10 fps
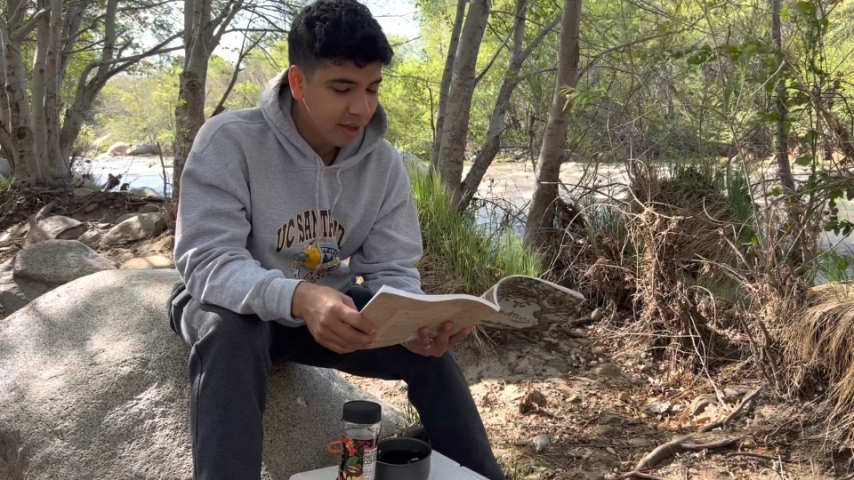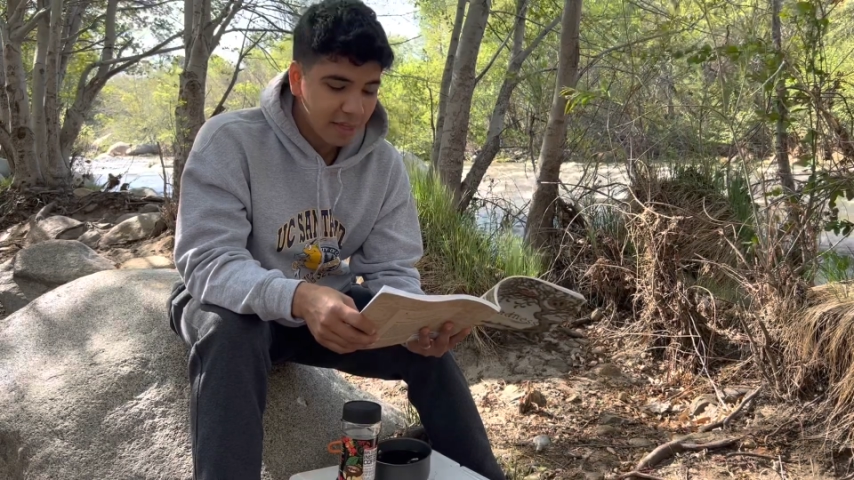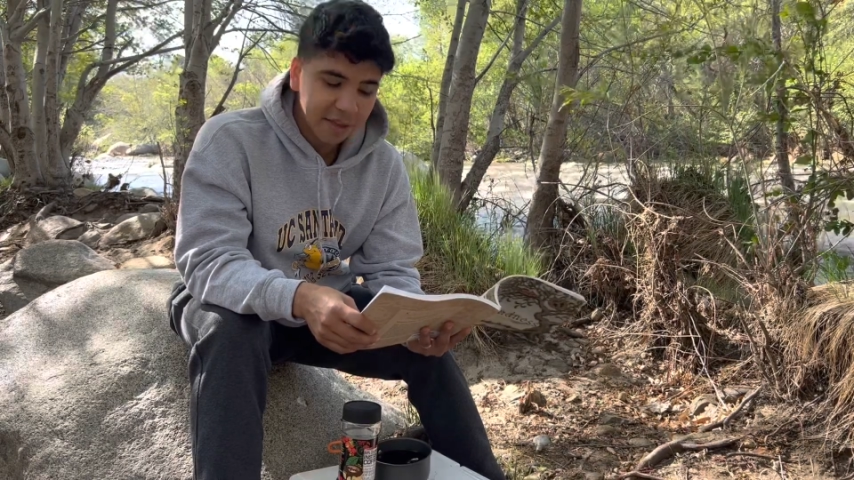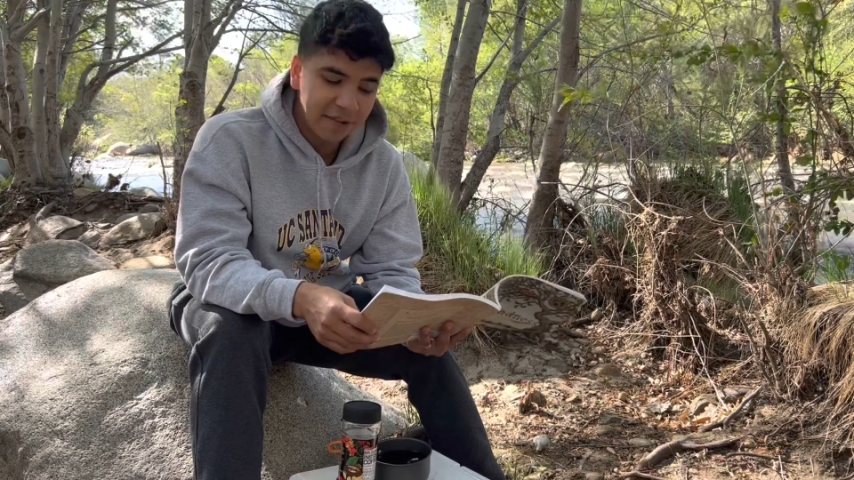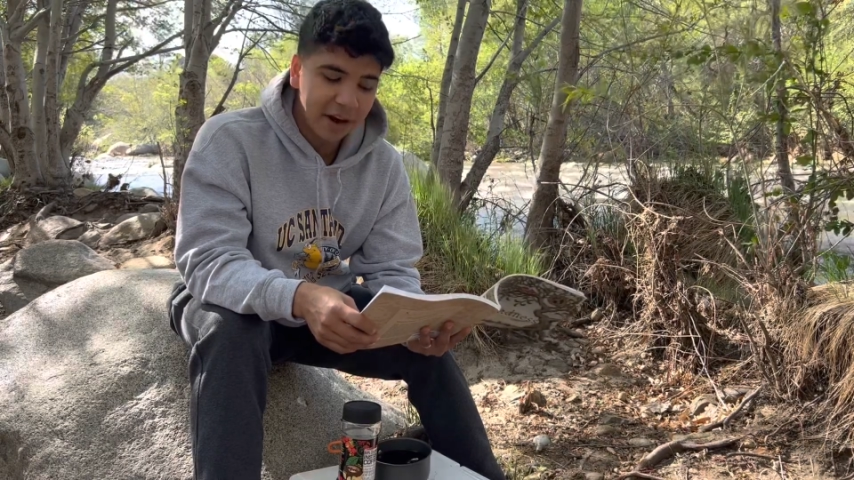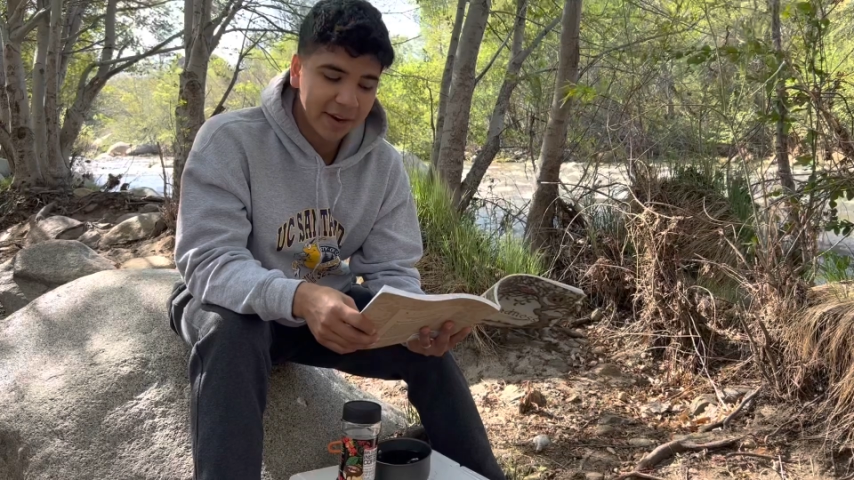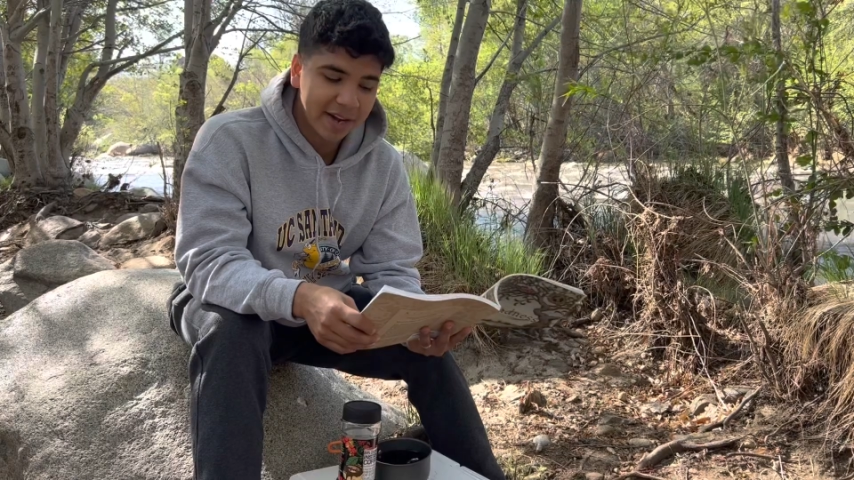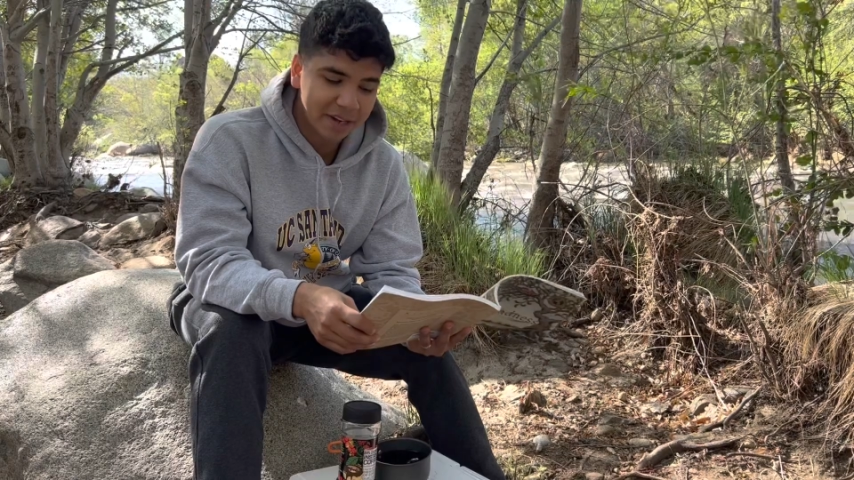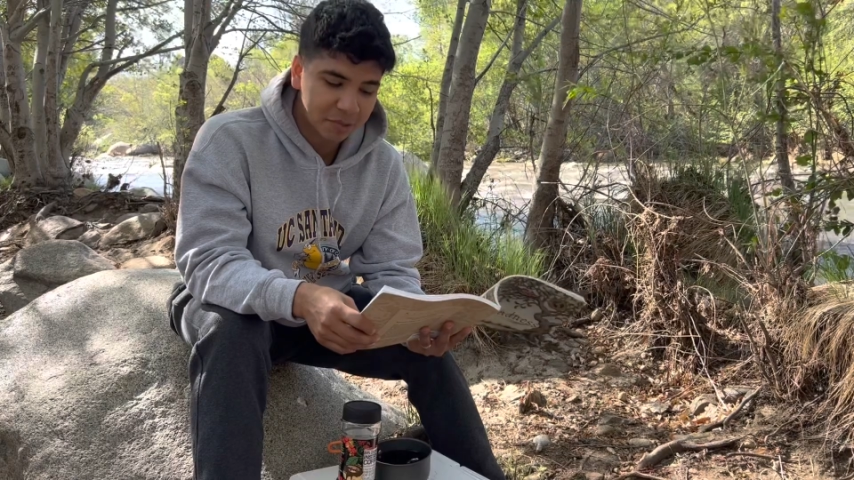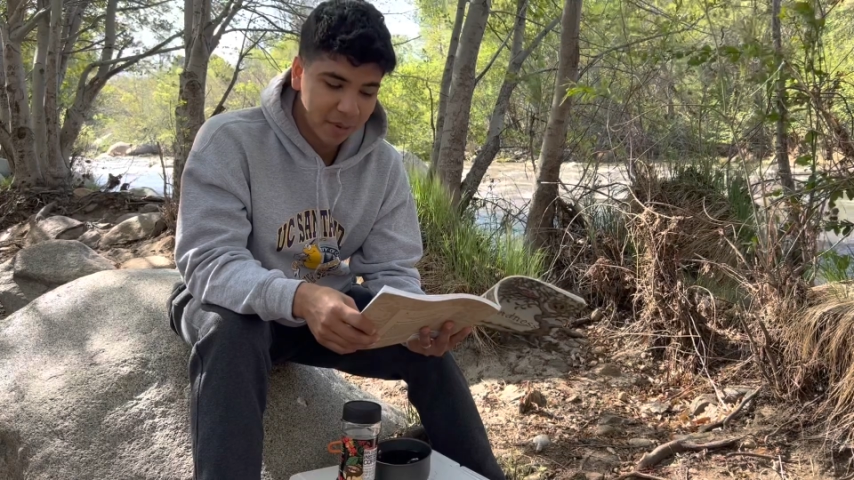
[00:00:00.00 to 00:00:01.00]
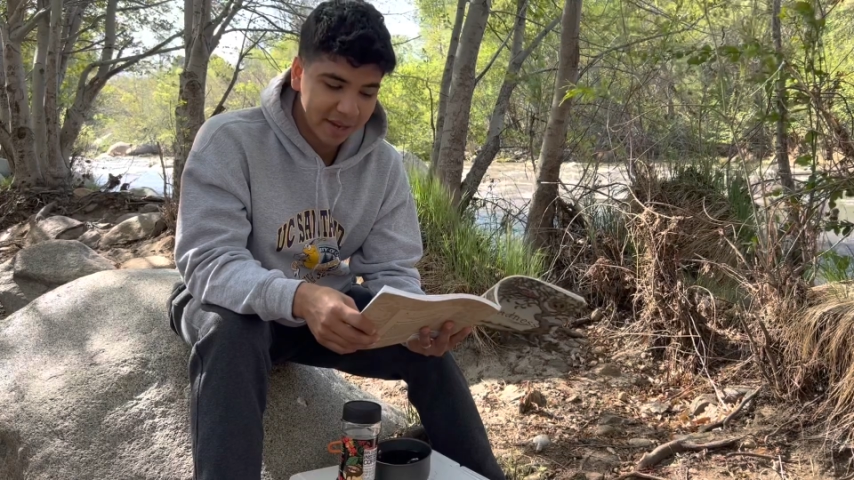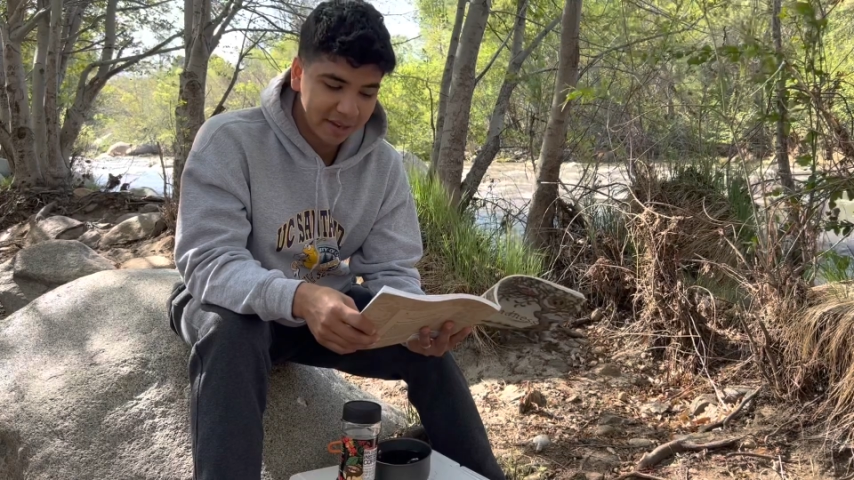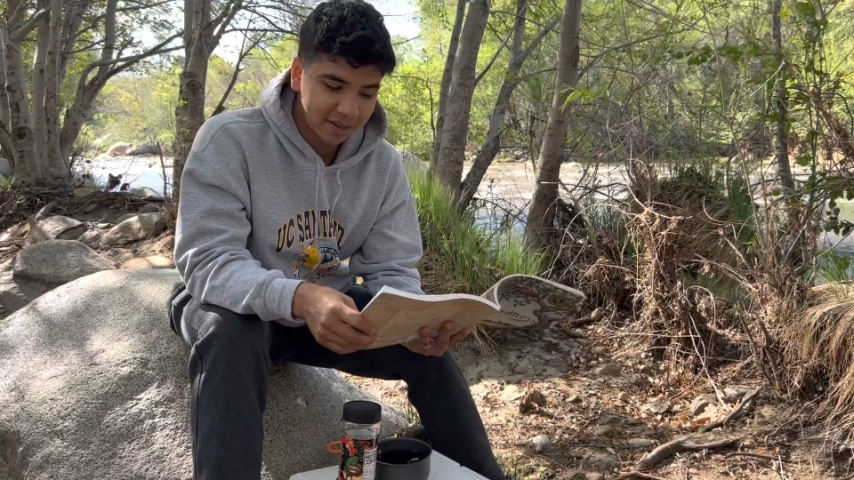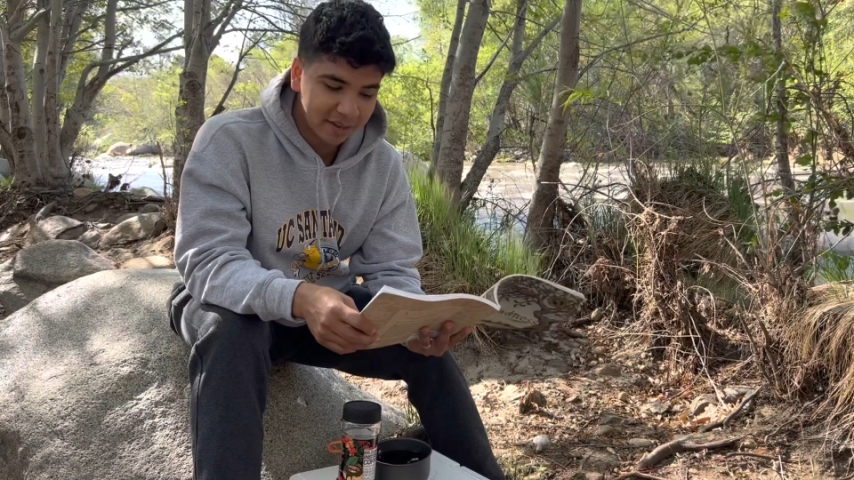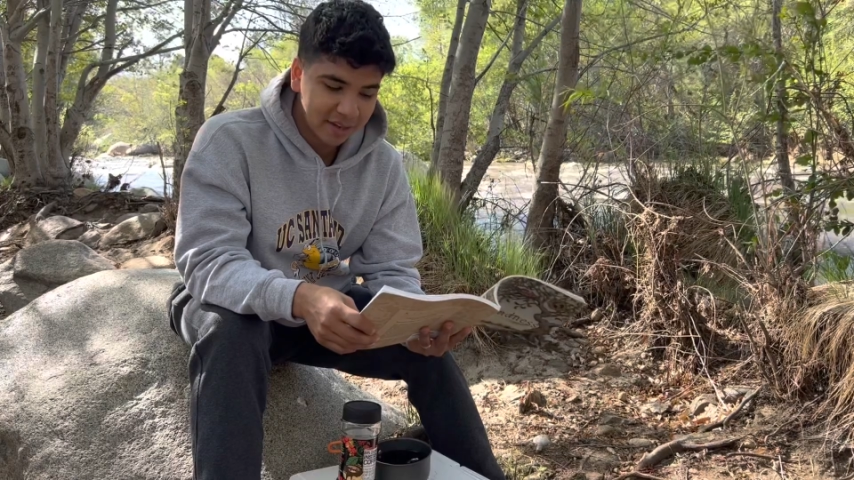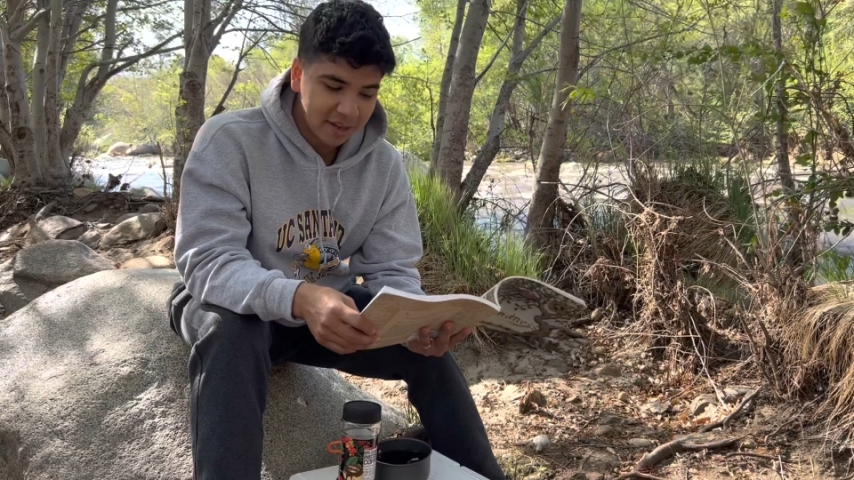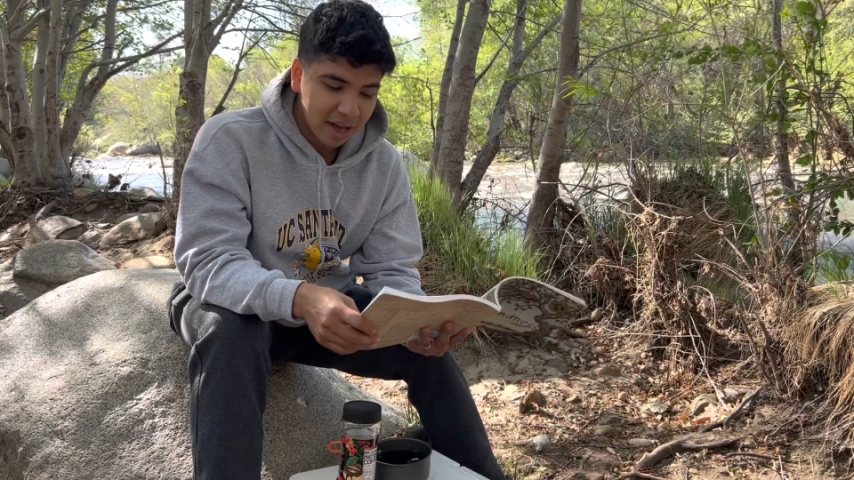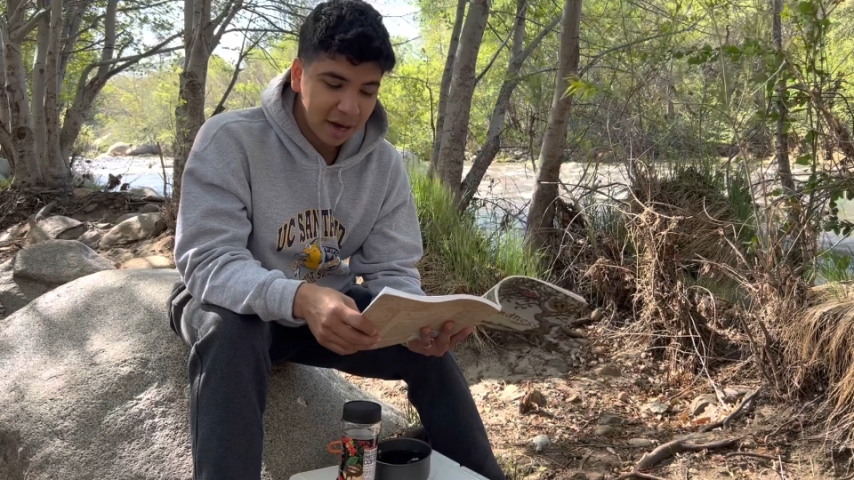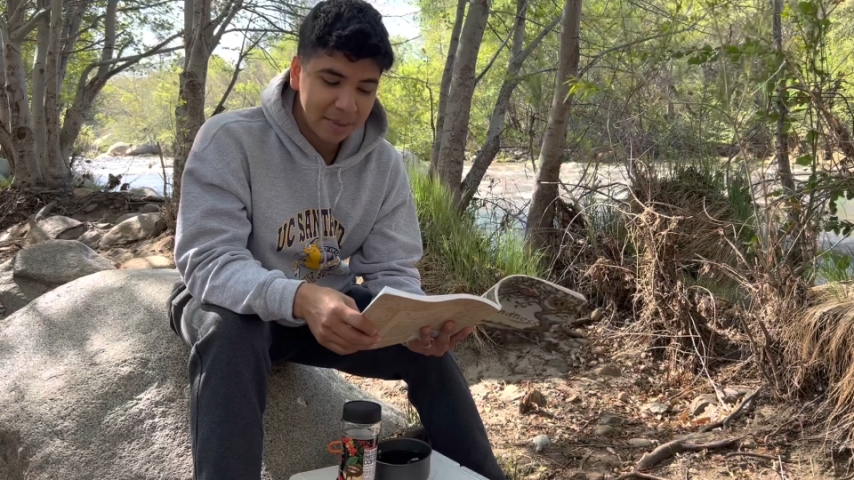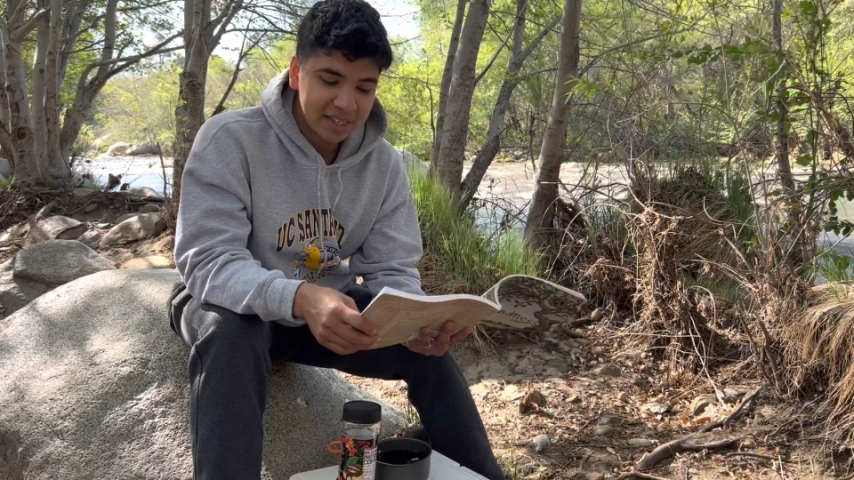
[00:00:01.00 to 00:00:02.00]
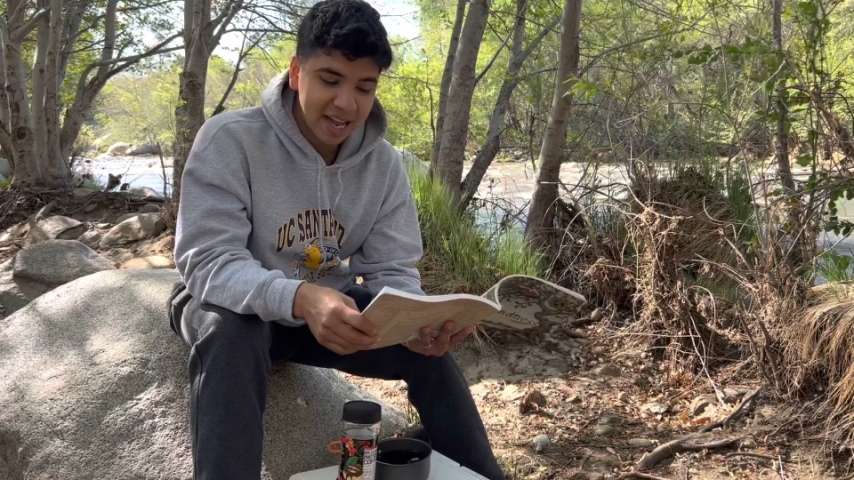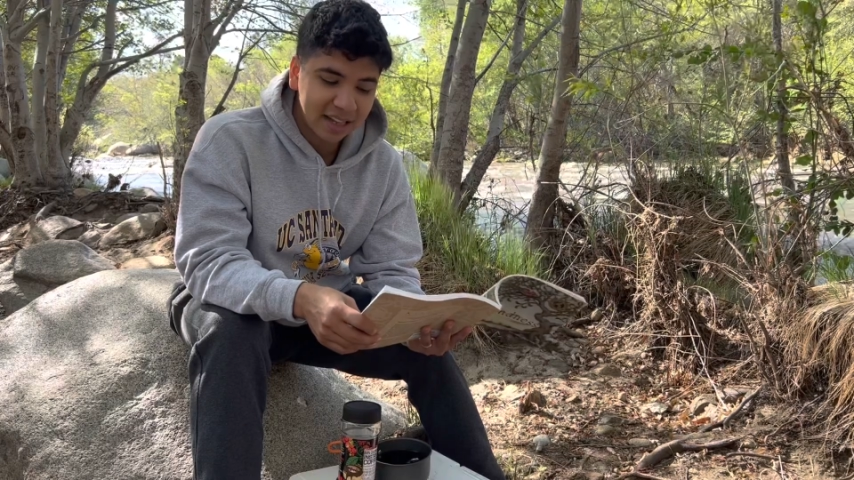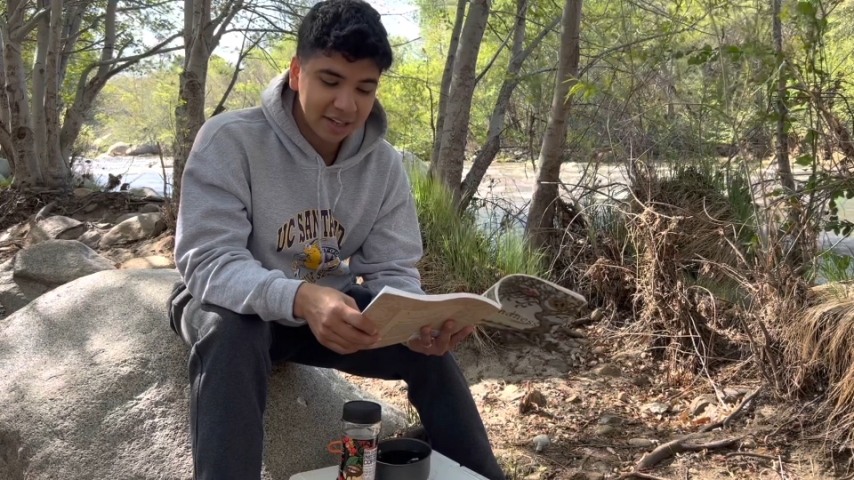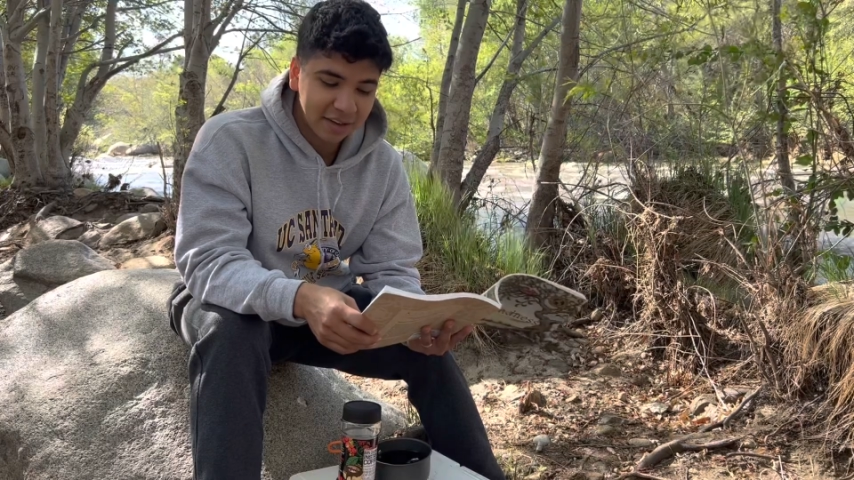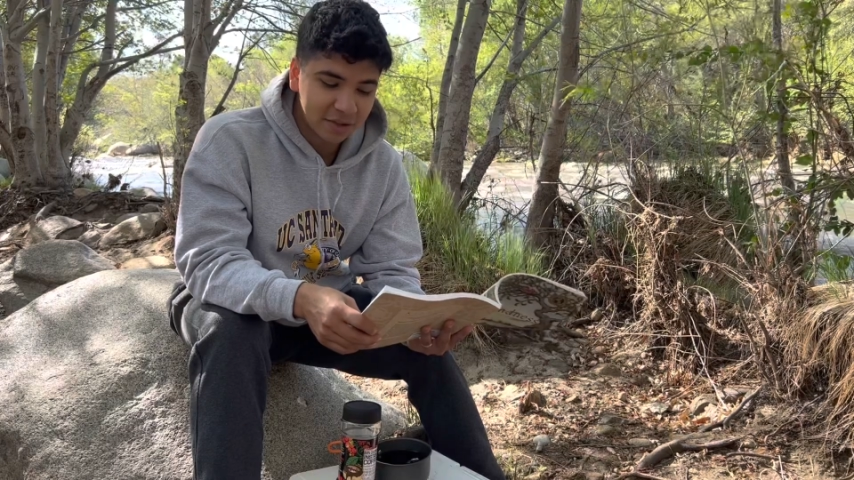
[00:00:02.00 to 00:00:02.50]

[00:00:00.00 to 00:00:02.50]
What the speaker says: The very next week, a battalion of